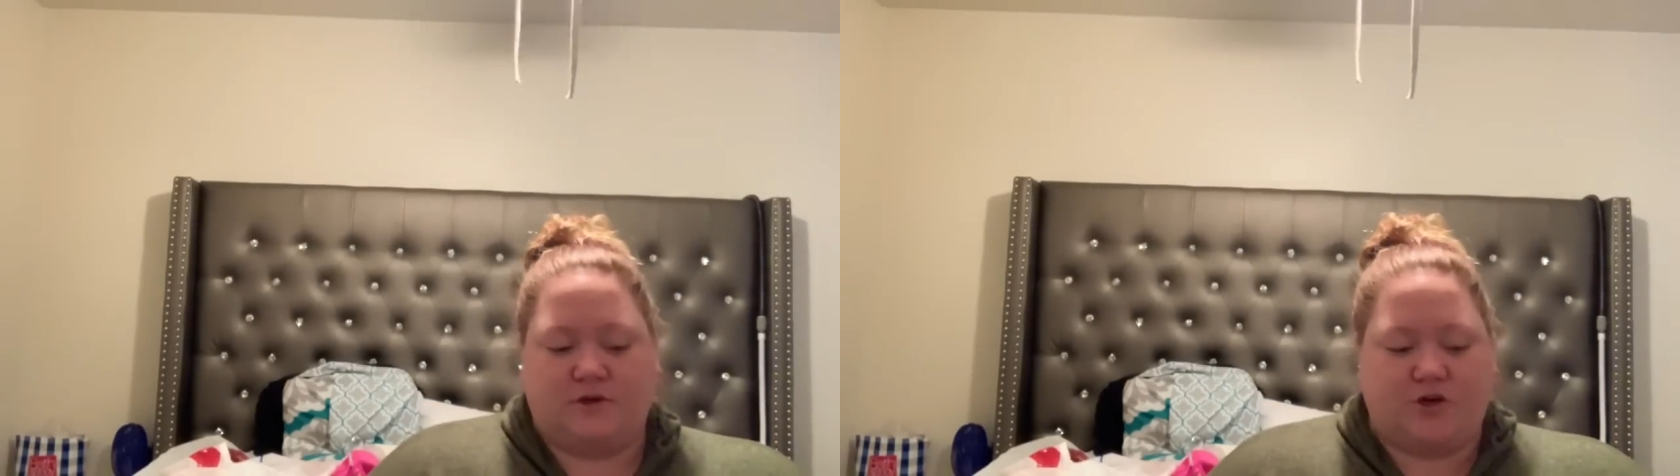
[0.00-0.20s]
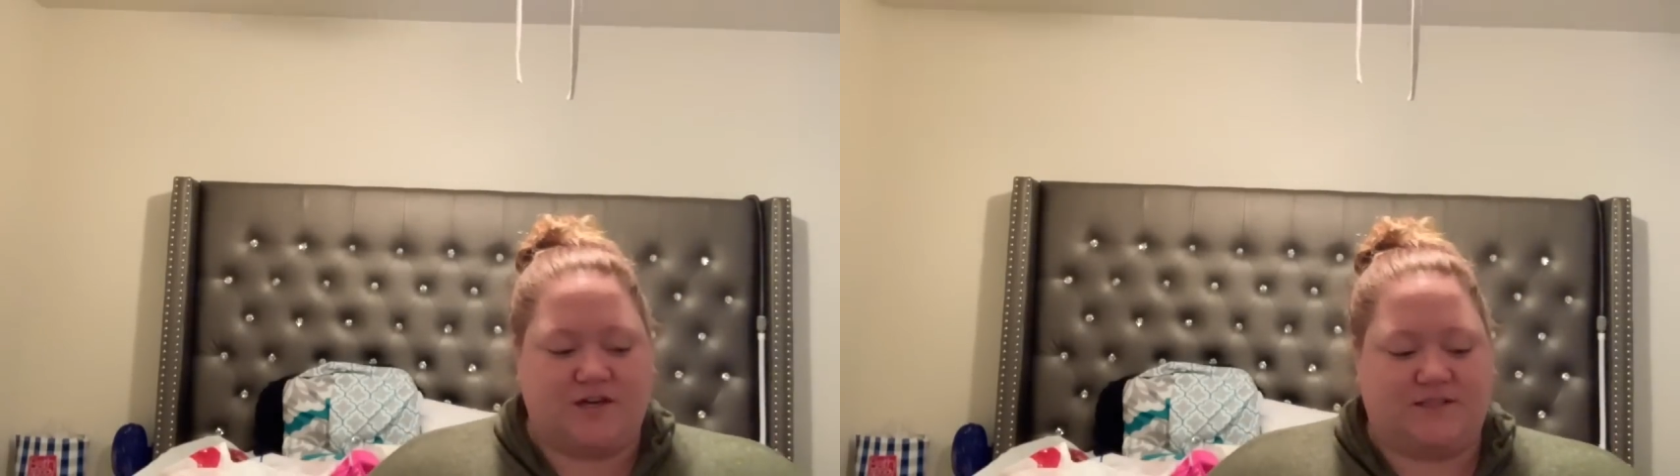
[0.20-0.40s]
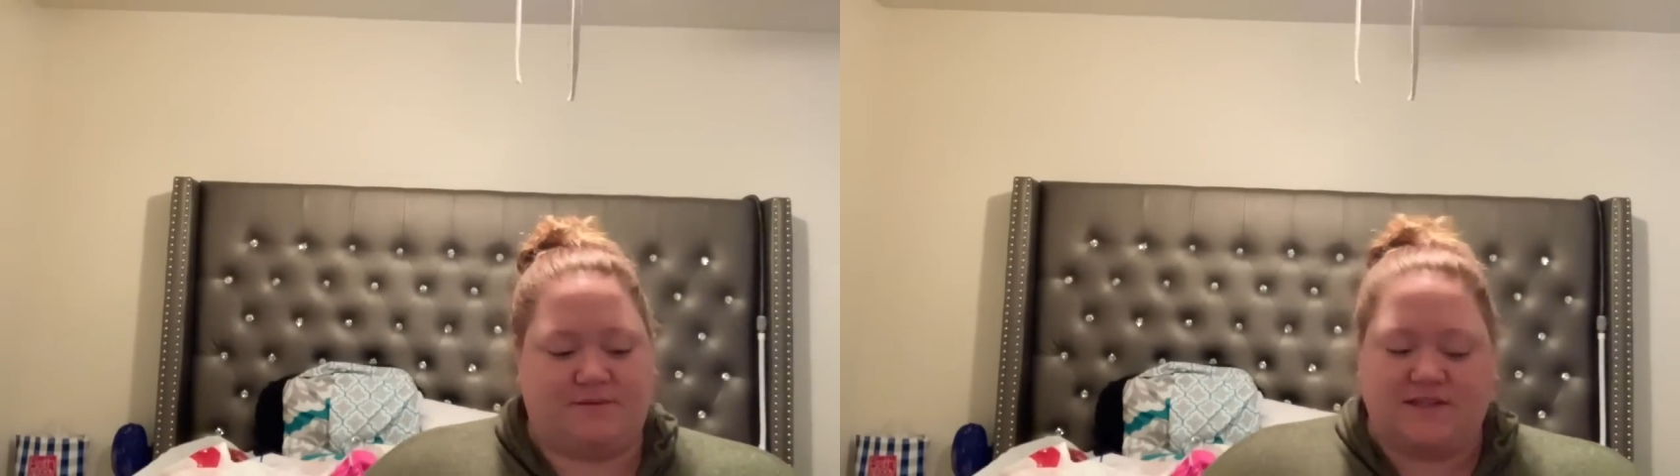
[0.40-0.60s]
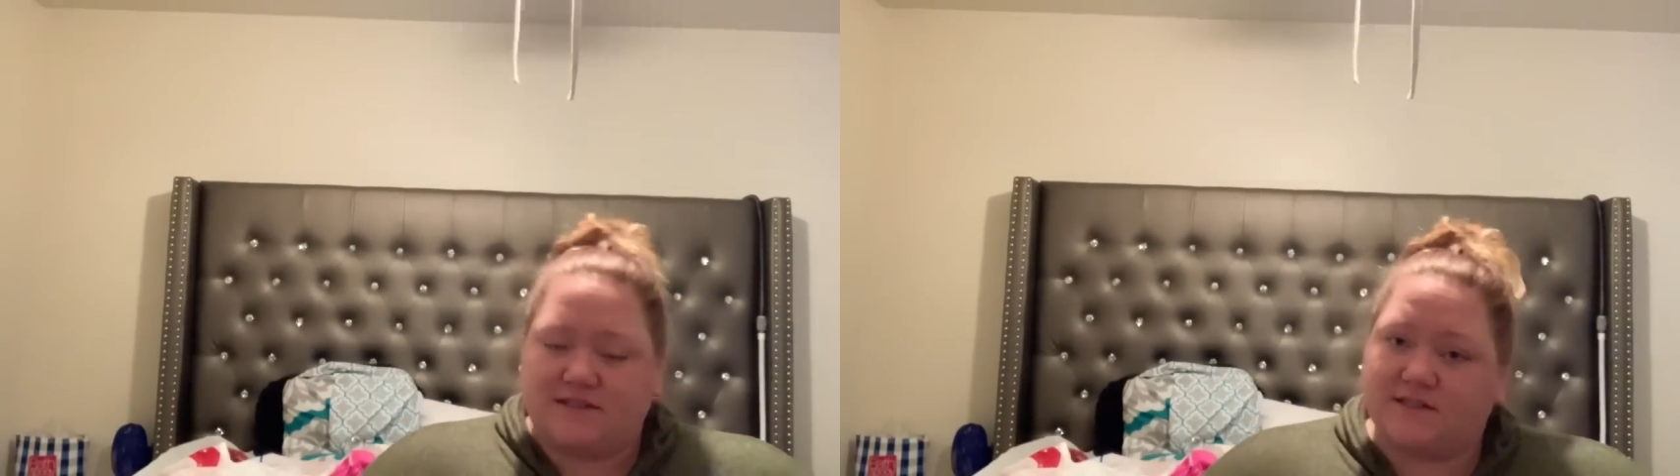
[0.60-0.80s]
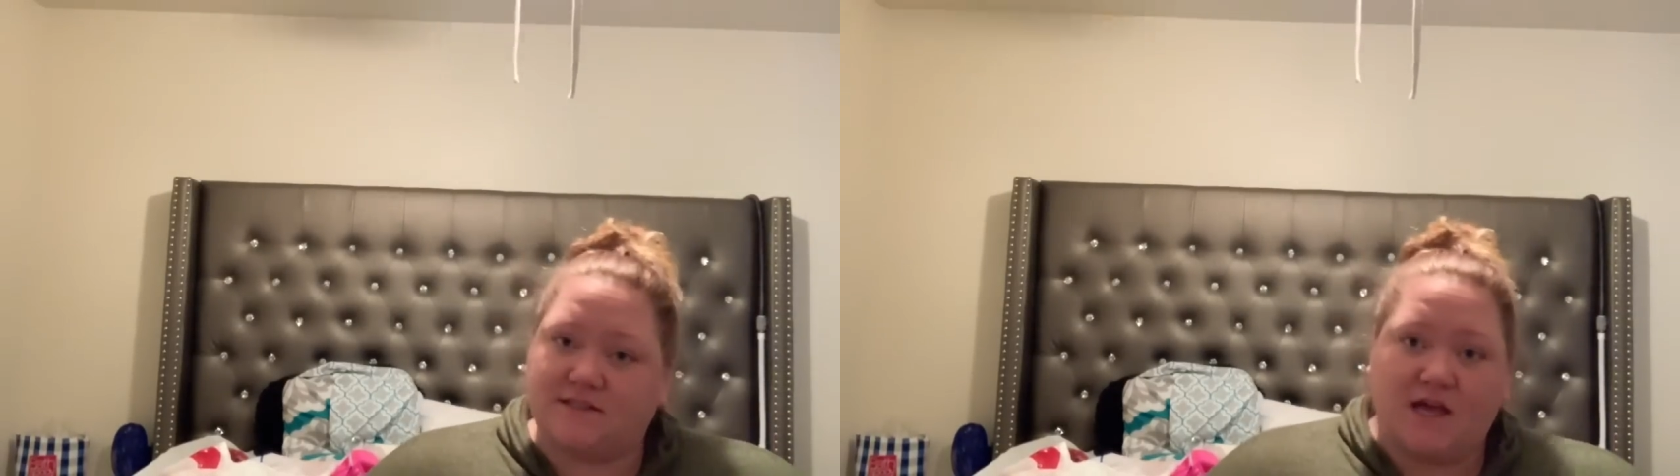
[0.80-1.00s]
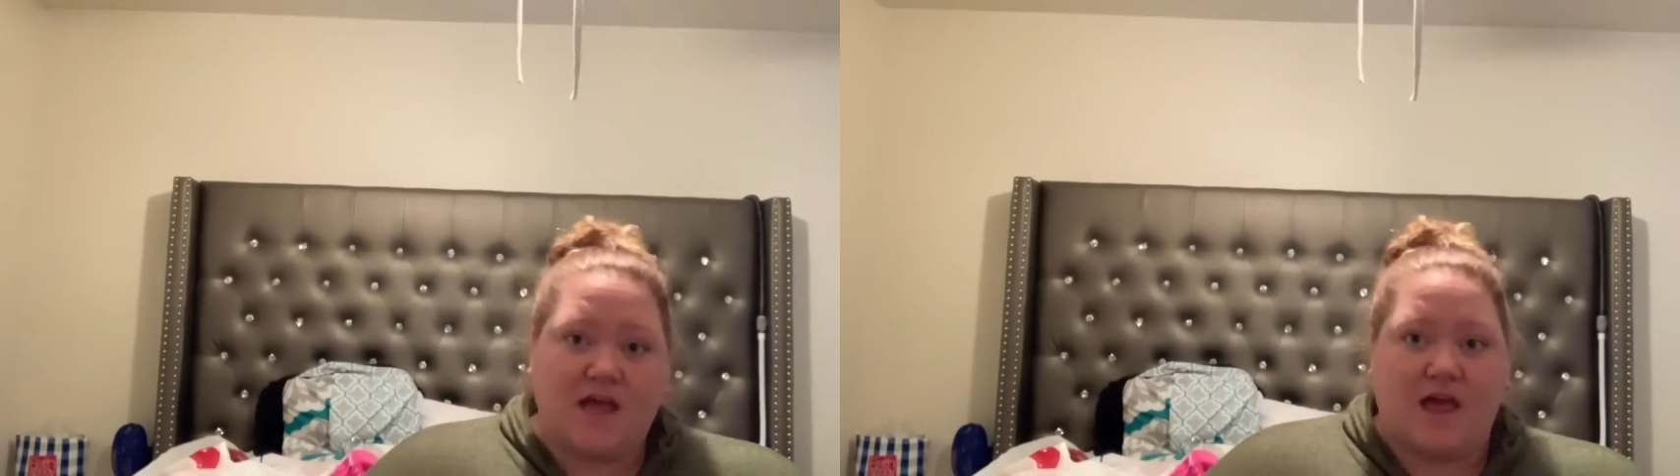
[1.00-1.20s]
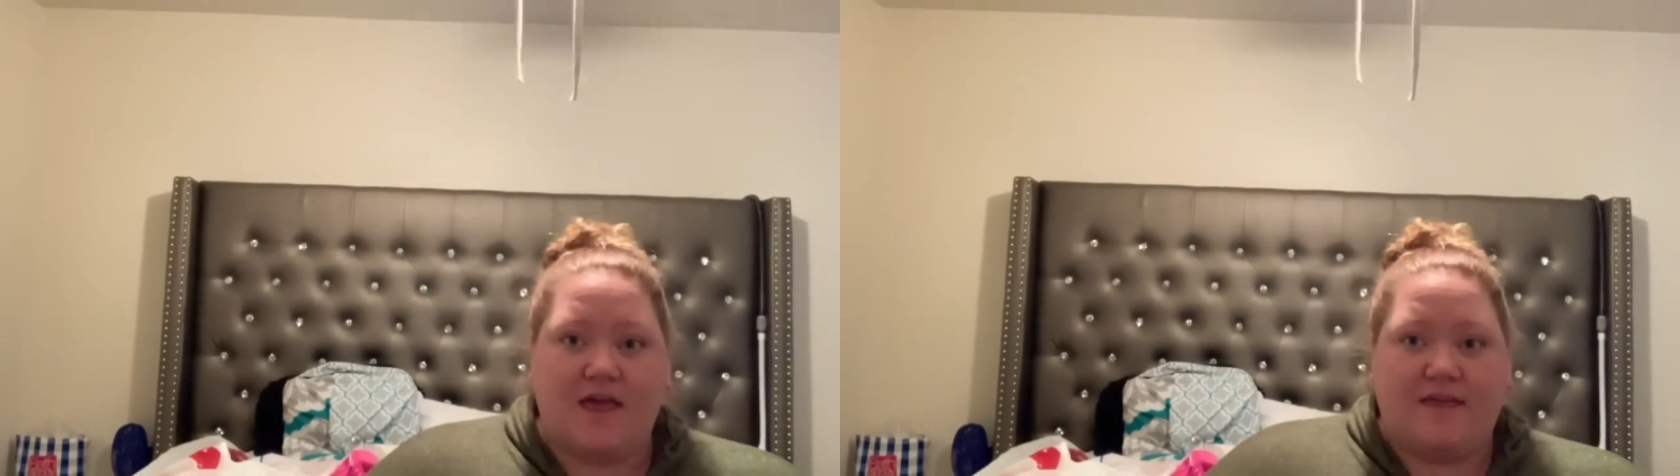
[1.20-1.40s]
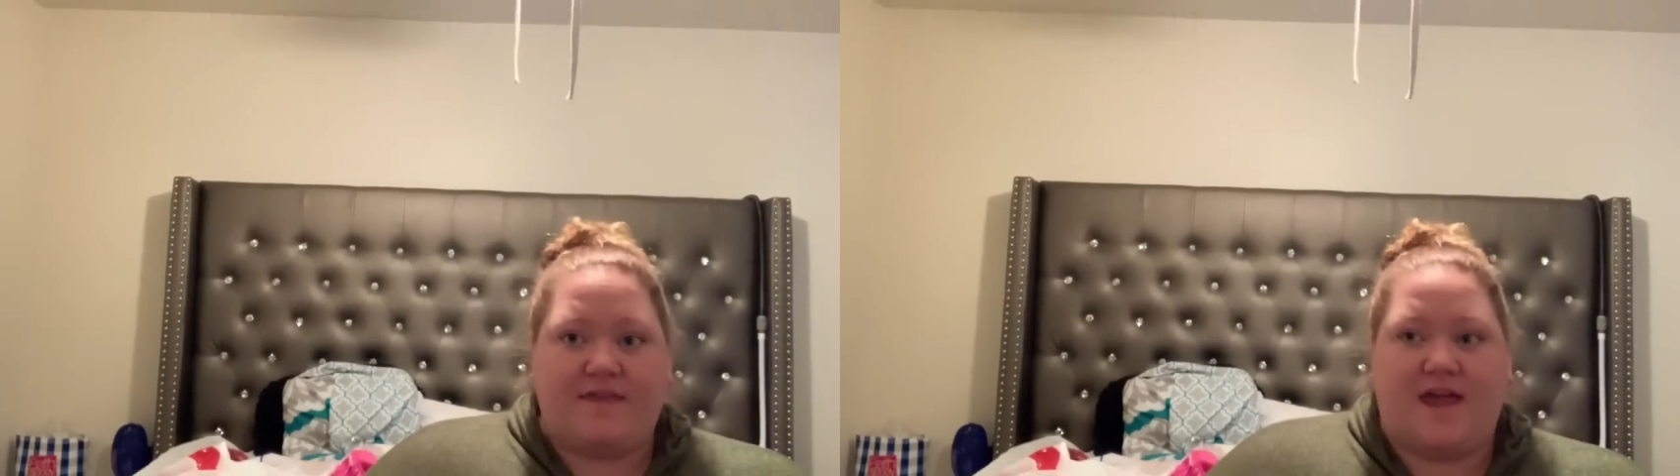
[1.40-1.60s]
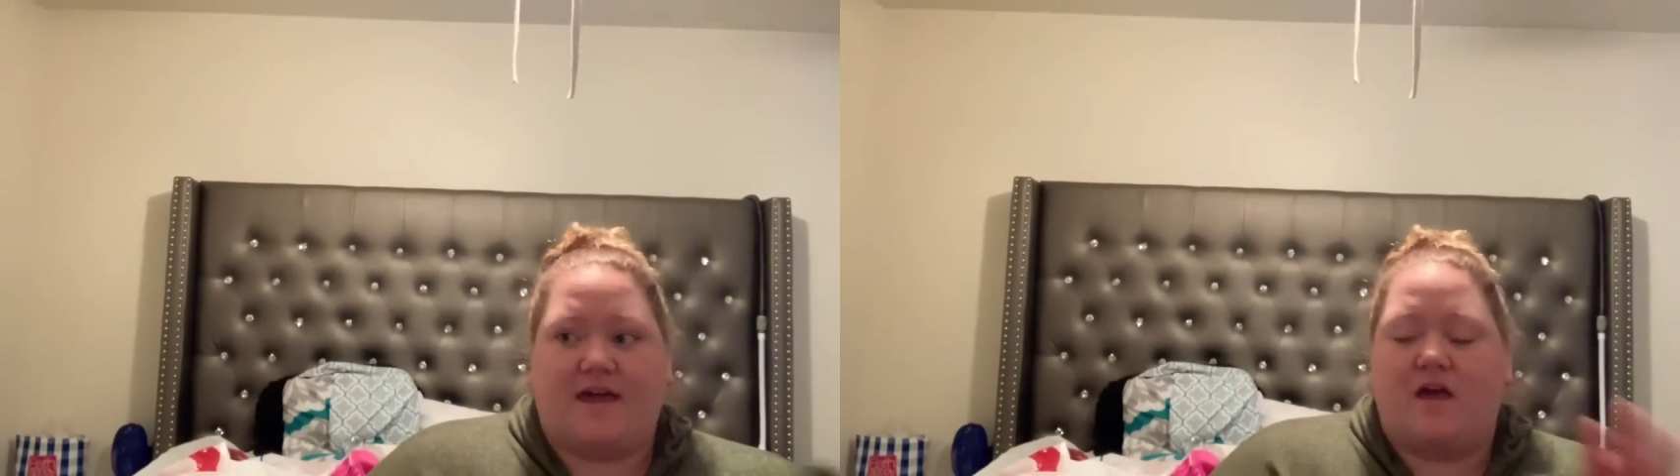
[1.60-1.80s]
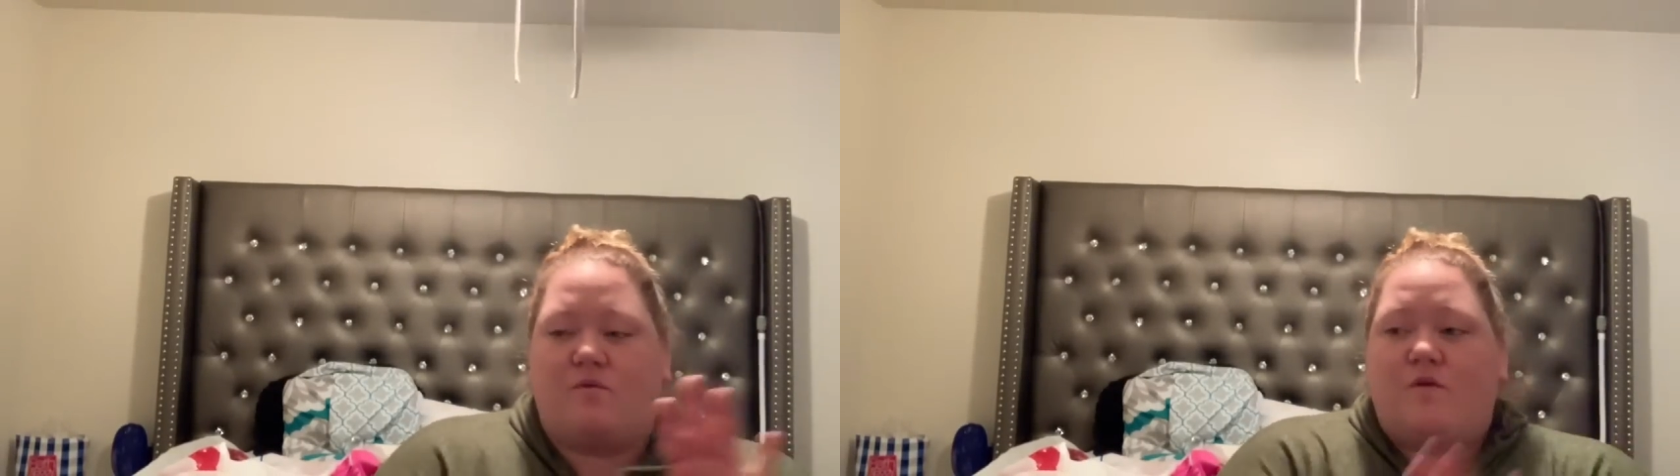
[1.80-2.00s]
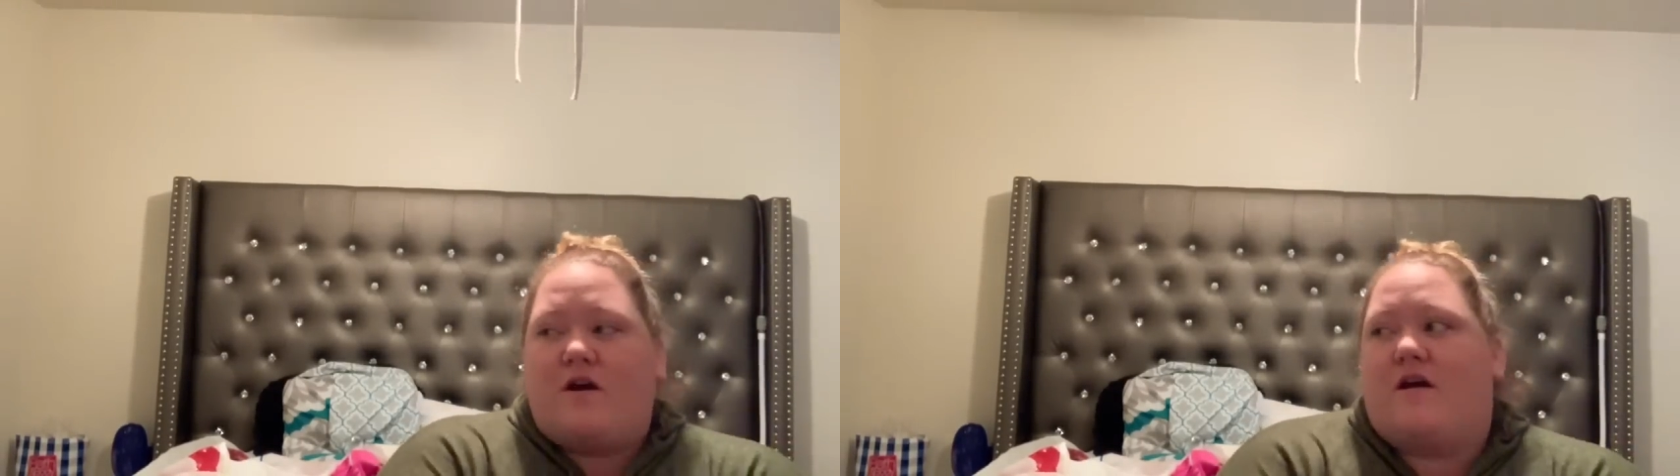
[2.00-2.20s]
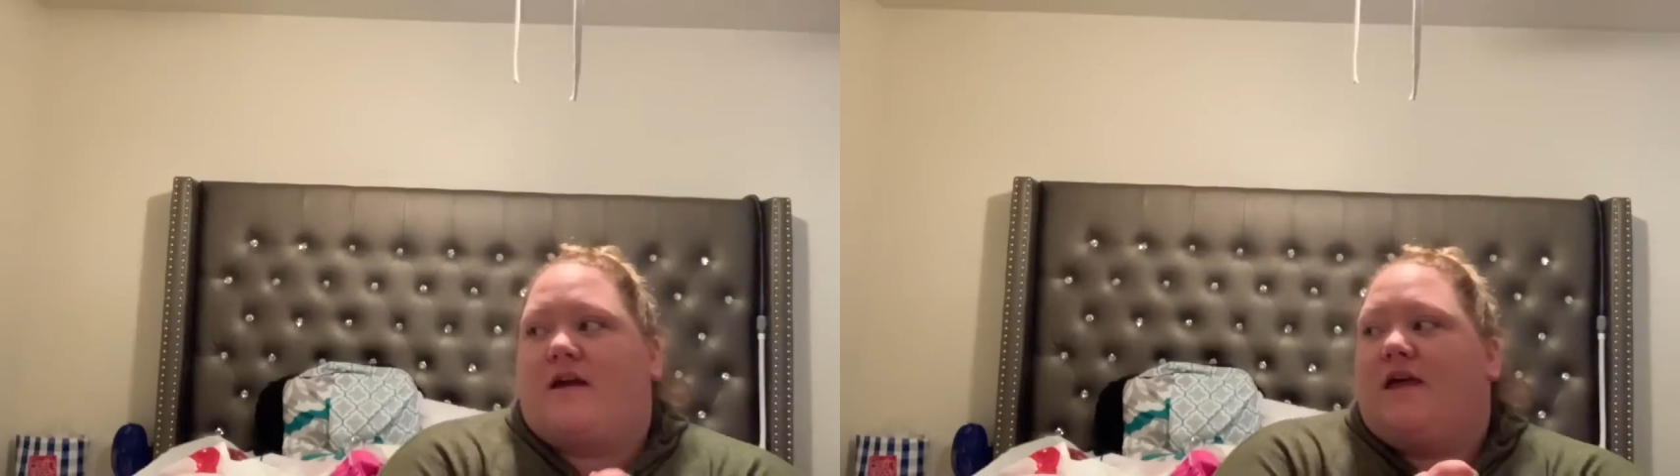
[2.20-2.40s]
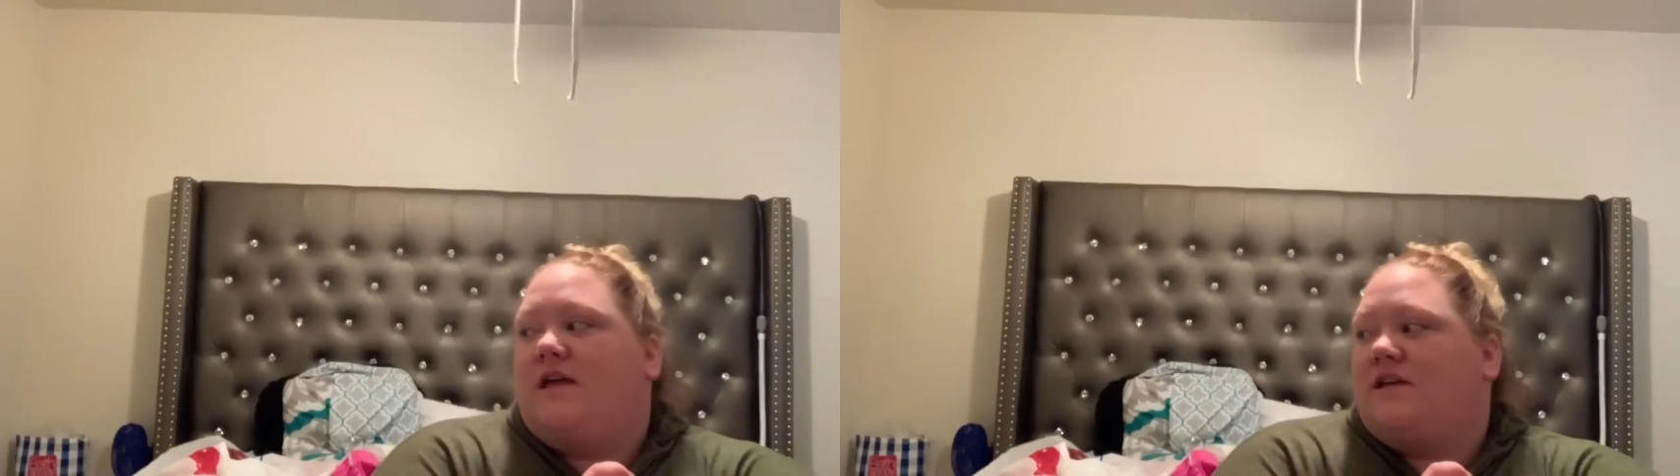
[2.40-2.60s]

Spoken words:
Christmas thing at work.